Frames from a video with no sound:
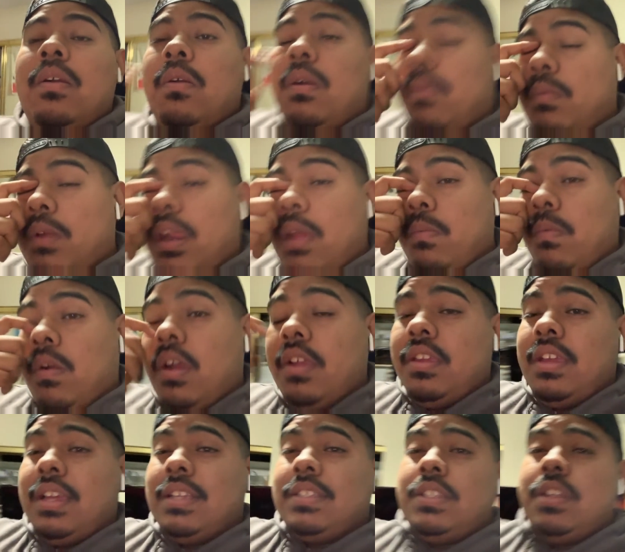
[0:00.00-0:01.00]
what I want
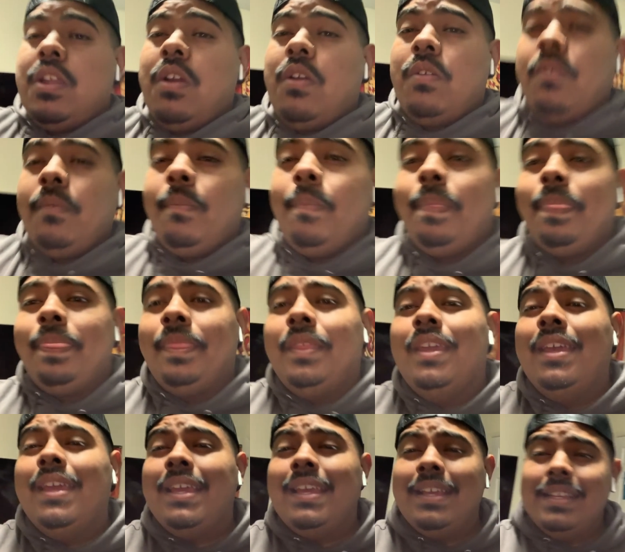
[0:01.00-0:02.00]
you guys to know
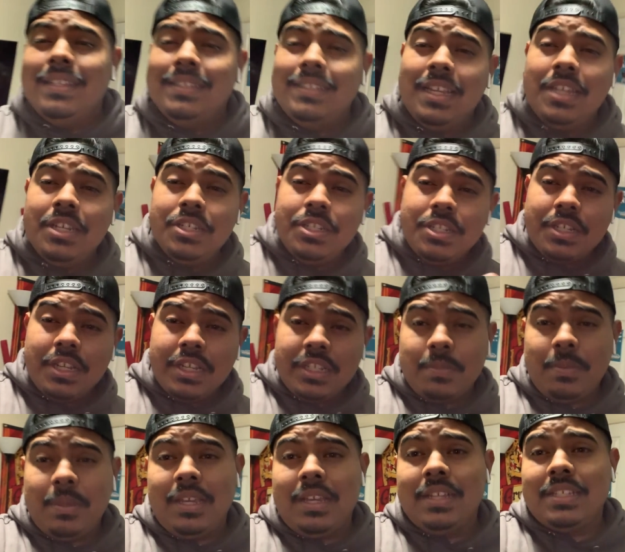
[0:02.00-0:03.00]
is that
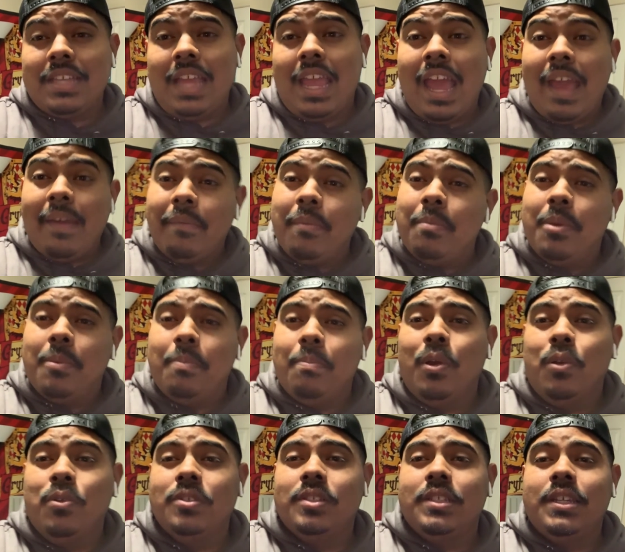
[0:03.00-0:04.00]
just because I haven't been
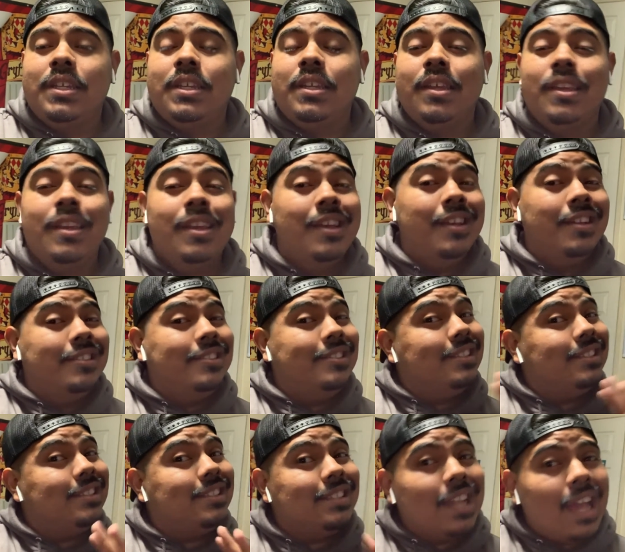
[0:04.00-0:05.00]
posting
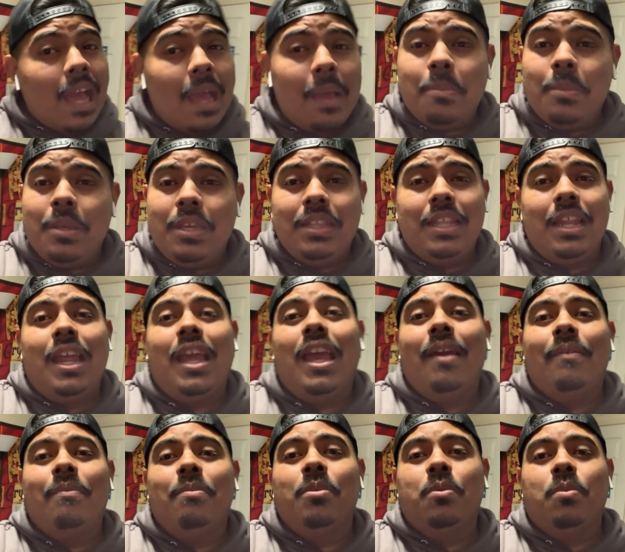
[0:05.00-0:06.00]
does not mean that I
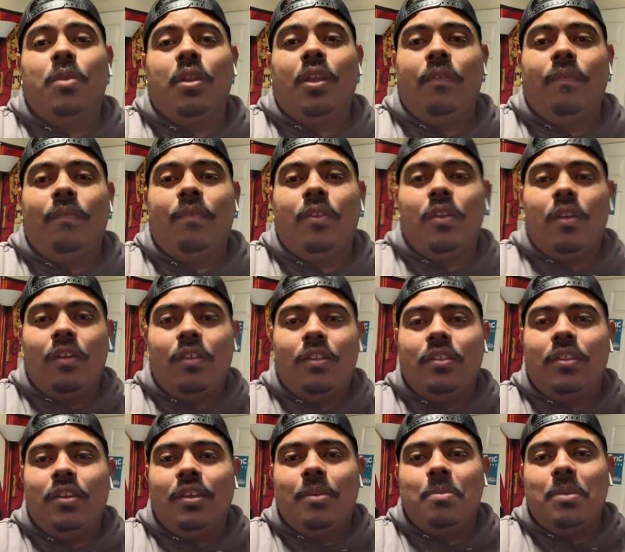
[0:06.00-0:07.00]
haven't been working for y'all.
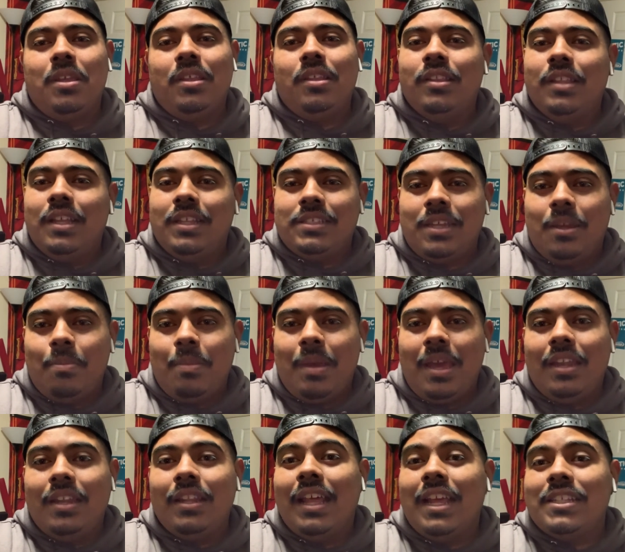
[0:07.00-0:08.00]
And look at me, that's how
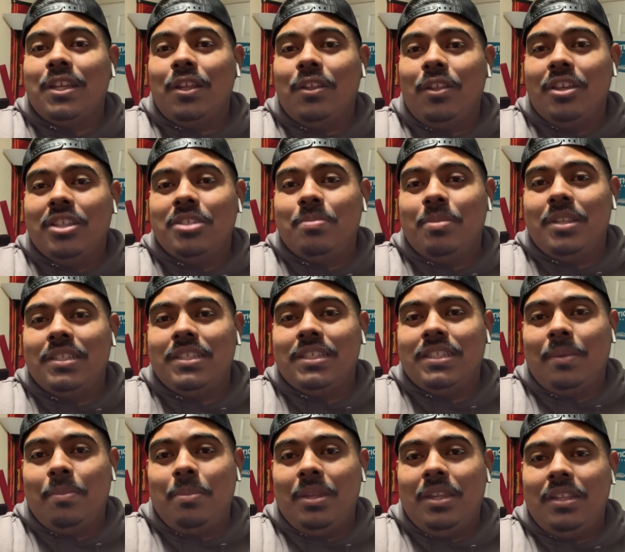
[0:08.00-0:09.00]
long it's been since
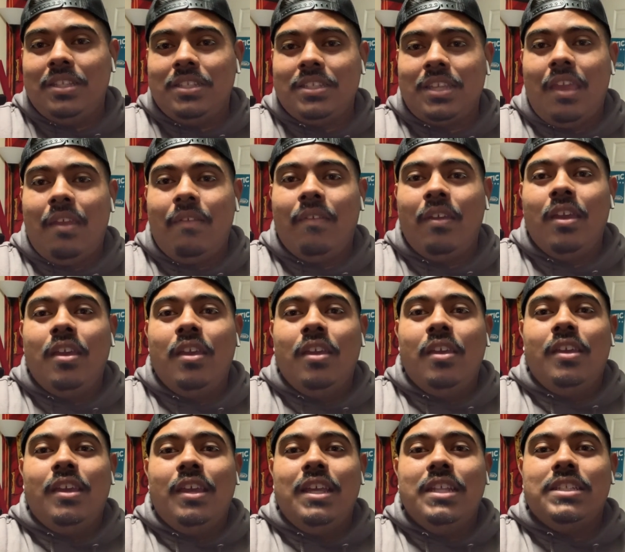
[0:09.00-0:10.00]
I've been in this cave.
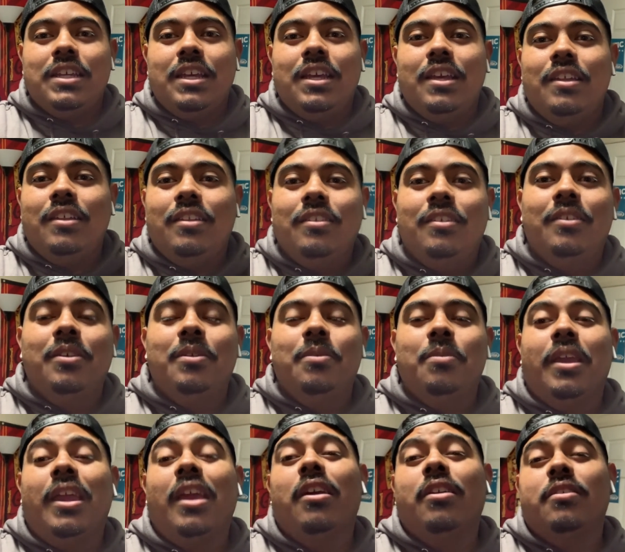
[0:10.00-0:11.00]
It's my
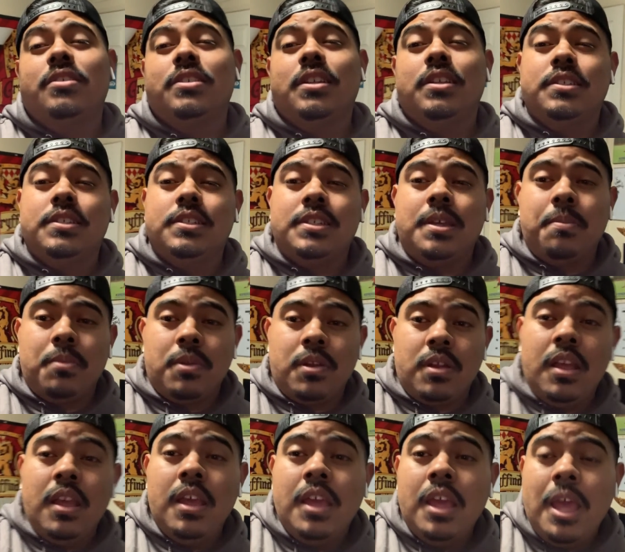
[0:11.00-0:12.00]
calendar says December.
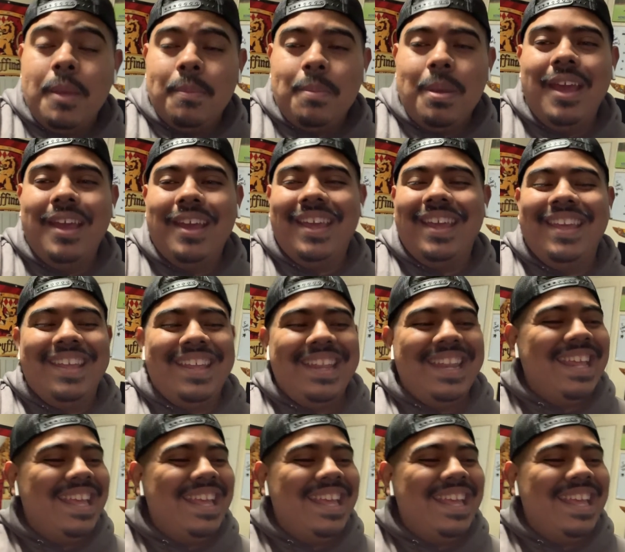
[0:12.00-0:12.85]
But